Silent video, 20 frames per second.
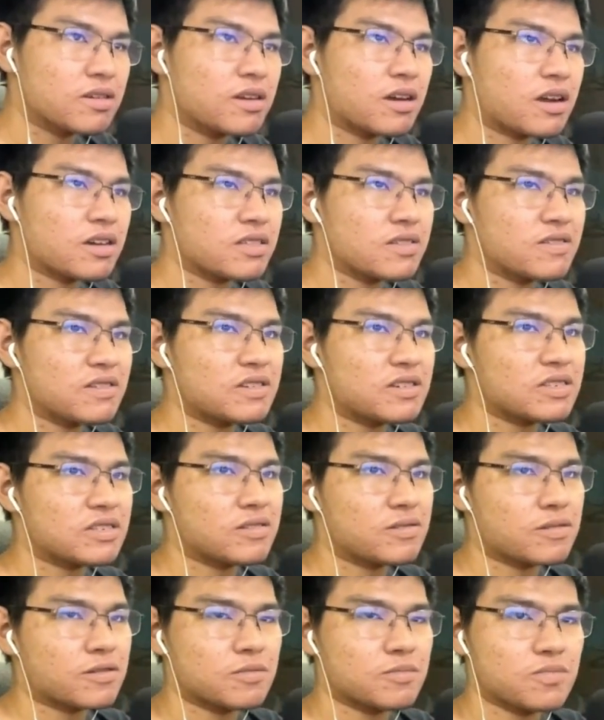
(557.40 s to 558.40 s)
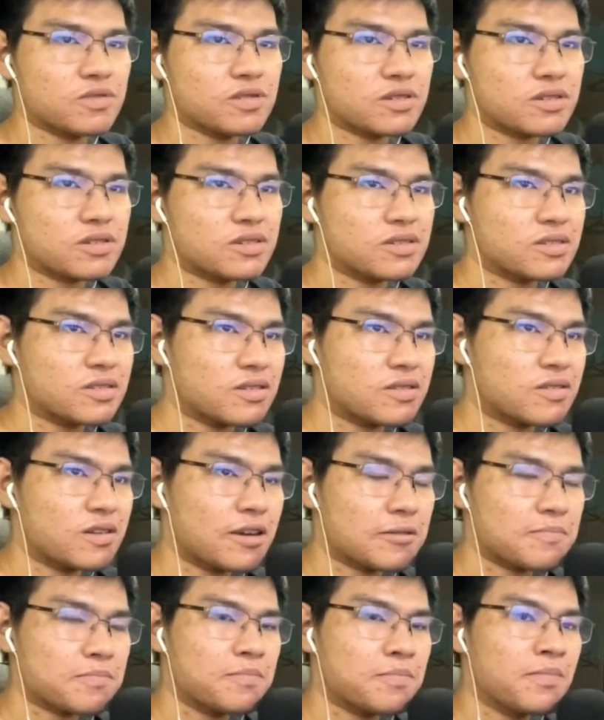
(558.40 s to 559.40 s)
I think it is the art book. So yeah.
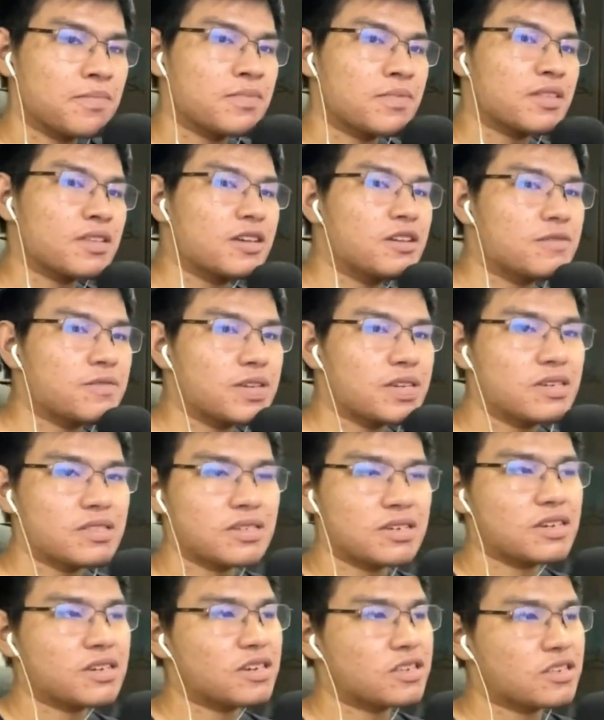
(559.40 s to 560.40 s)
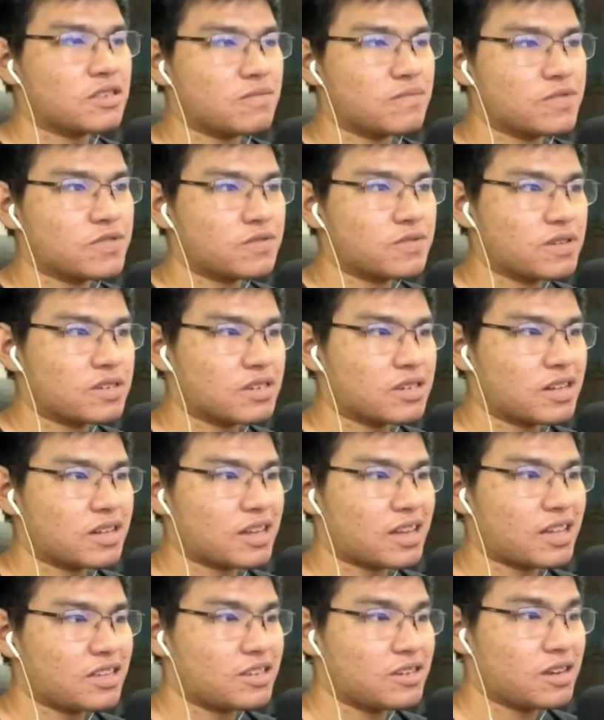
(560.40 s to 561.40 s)
Anyway, thank you guys so much for watching. I'll
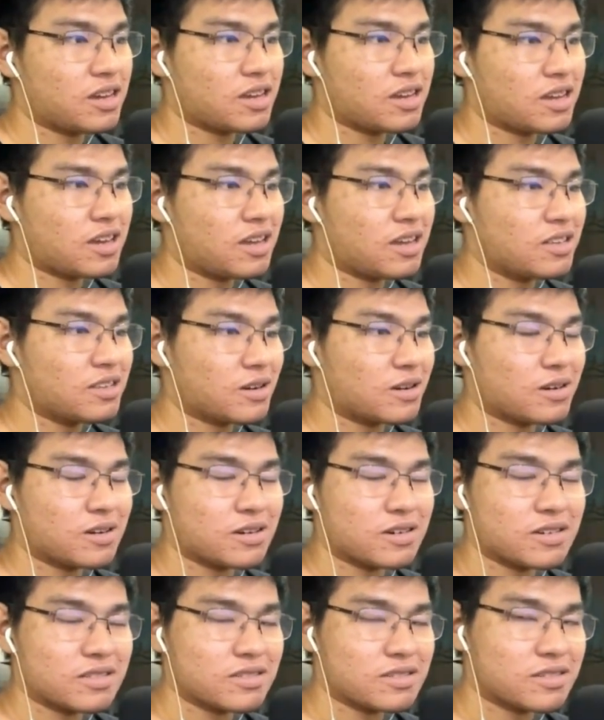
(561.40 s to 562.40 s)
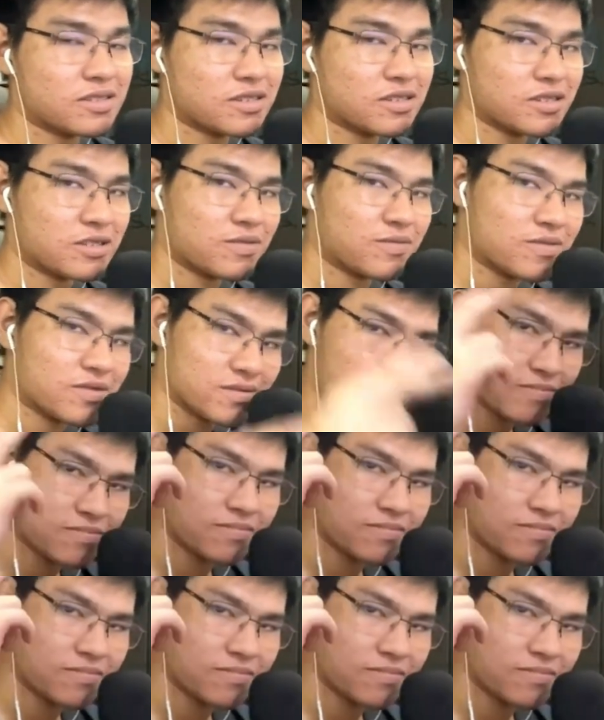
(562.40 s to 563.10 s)
catch you guys on the next one.